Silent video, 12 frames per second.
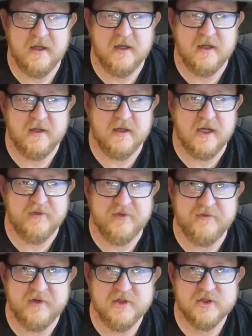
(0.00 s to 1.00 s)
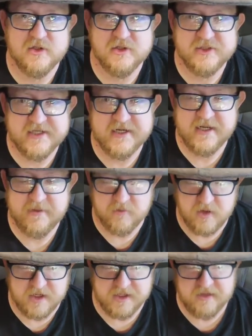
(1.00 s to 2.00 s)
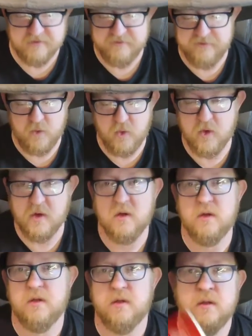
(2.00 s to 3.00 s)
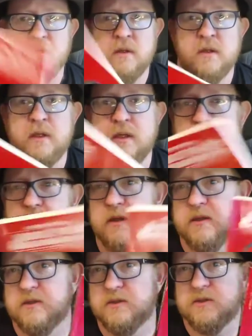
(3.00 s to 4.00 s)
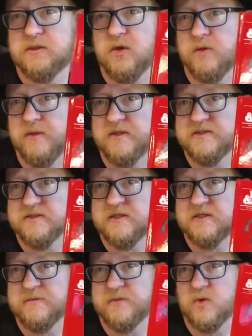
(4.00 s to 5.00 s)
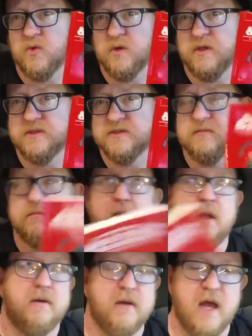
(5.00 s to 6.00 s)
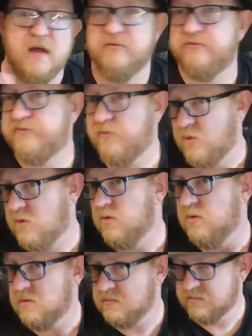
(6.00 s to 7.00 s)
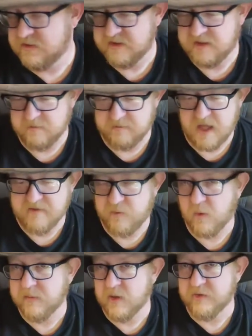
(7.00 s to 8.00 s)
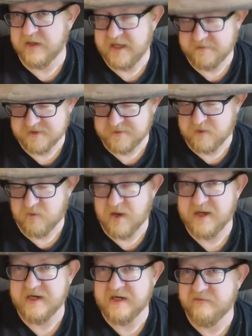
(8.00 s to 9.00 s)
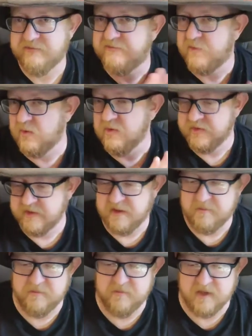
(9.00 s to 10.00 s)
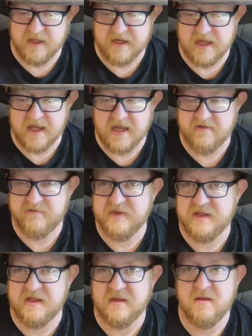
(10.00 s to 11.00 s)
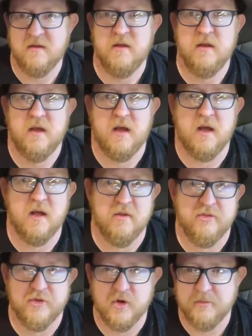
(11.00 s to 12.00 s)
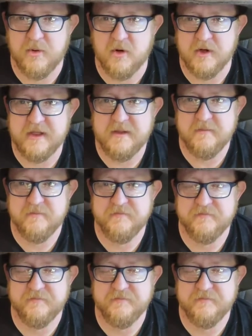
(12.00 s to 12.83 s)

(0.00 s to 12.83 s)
uh, of adventures that I am writing for Dark Places and Demogorgons, not for the not for Bloat games. I'm not writing it for them. Like I have the uh, third party